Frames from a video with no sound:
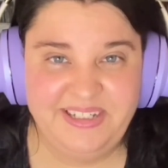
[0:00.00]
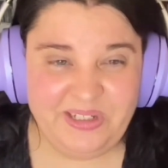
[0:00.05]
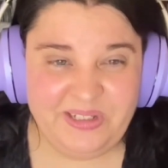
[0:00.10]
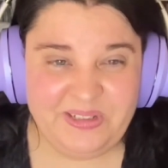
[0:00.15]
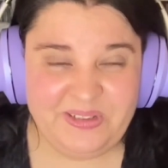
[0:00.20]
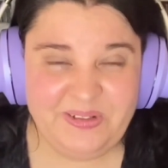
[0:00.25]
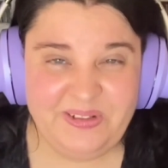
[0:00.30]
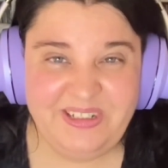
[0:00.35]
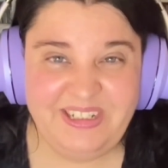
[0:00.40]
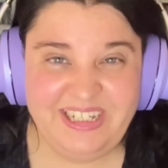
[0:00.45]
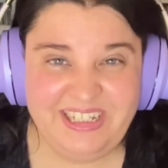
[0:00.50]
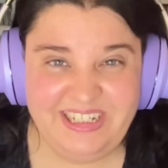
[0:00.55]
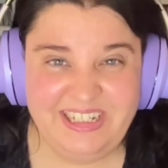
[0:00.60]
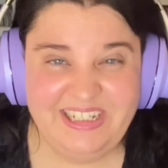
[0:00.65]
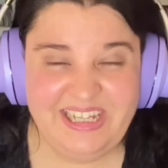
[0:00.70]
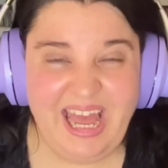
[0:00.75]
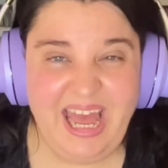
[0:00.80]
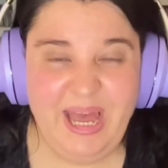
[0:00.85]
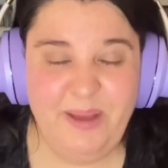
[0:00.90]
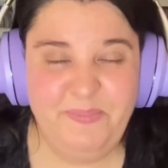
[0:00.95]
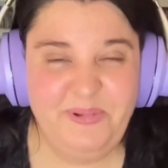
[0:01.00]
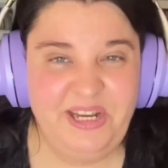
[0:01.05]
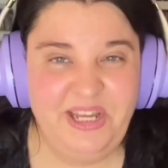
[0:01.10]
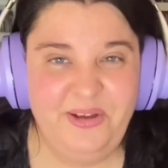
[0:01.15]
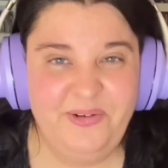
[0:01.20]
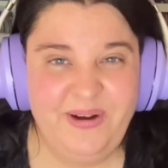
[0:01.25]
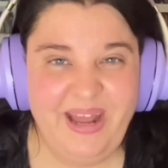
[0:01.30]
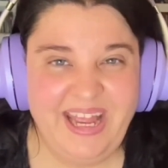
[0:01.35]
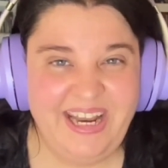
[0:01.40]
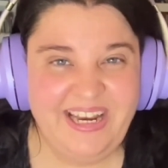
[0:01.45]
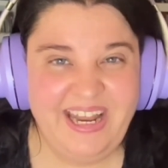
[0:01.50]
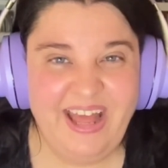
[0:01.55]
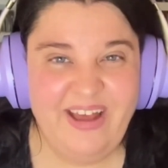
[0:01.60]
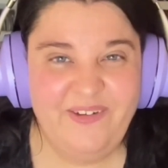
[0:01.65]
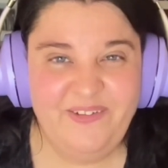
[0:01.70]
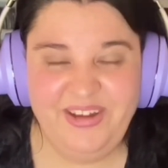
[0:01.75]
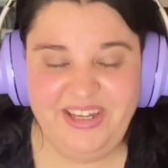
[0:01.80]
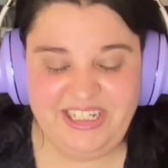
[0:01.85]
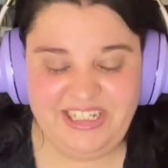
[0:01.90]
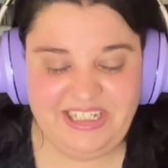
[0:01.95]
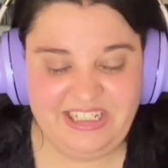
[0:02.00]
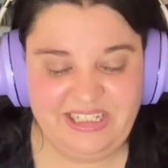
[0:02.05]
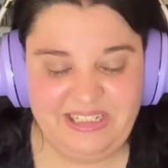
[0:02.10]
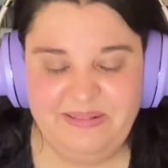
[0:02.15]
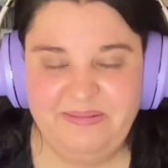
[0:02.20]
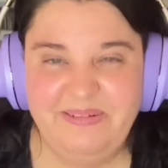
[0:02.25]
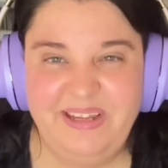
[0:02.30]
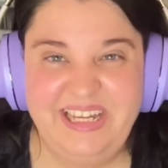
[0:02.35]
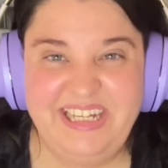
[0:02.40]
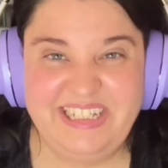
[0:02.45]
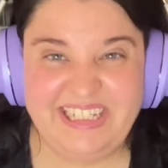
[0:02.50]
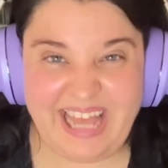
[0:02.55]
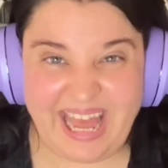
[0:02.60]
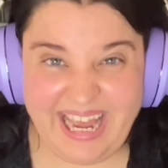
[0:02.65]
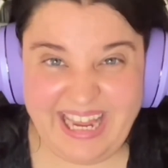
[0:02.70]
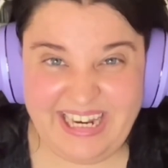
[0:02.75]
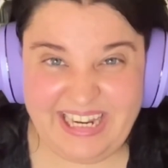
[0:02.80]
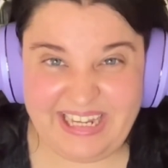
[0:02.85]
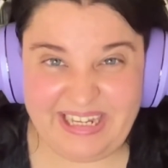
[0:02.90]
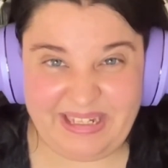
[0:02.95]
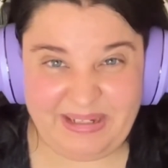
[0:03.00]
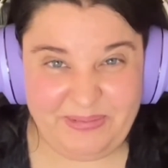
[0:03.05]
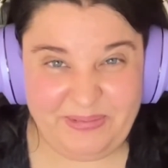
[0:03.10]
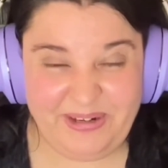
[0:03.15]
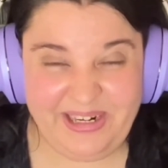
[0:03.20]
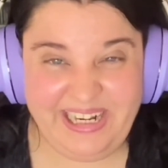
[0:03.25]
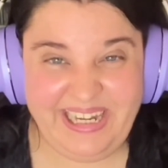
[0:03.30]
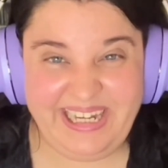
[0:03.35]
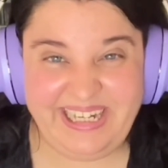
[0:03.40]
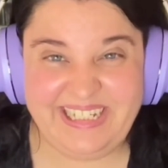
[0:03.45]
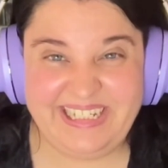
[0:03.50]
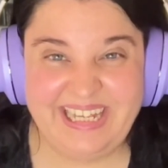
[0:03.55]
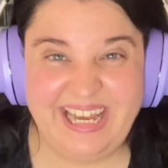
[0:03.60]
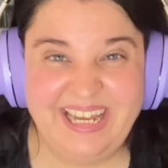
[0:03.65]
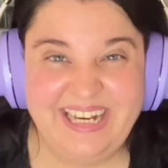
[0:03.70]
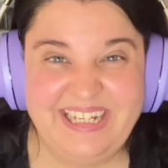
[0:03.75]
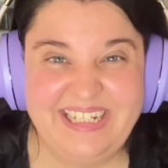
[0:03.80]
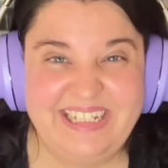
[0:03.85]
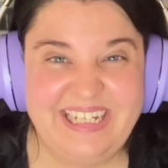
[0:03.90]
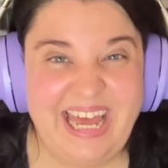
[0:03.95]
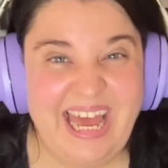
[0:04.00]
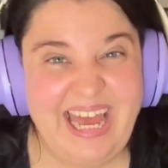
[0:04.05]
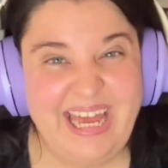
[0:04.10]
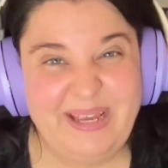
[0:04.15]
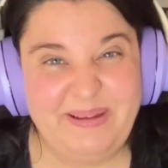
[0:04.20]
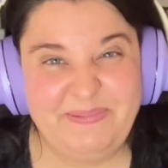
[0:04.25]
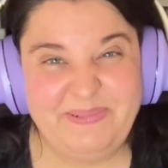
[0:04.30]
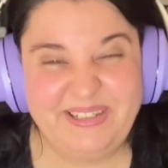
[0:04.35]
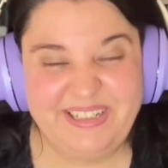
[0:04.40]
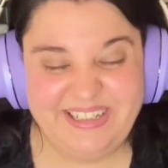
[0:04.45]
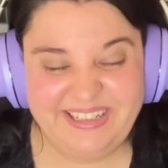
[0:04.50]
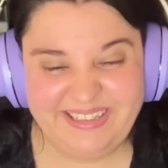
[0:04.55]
so this is happening right now it's exciting really exciting times